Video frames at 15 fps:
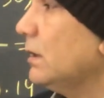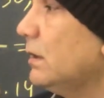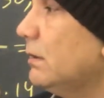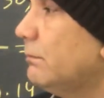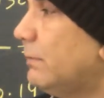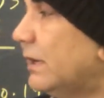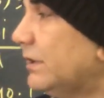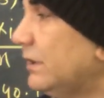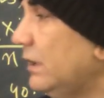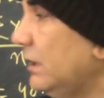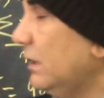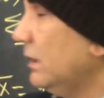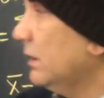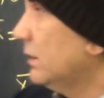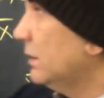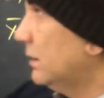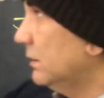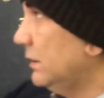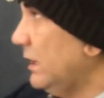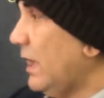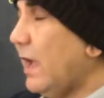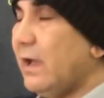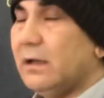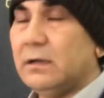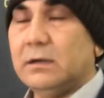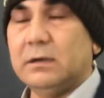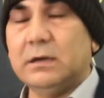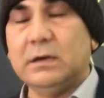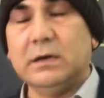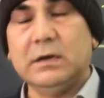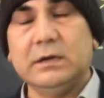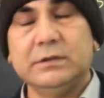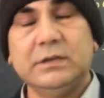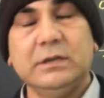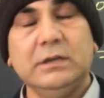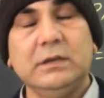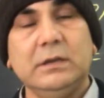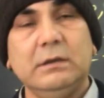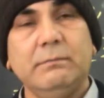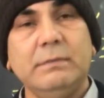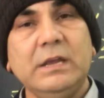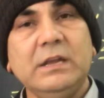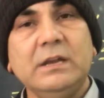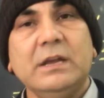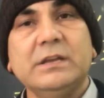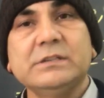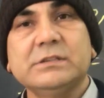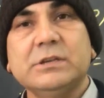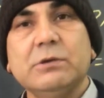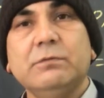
But the mean is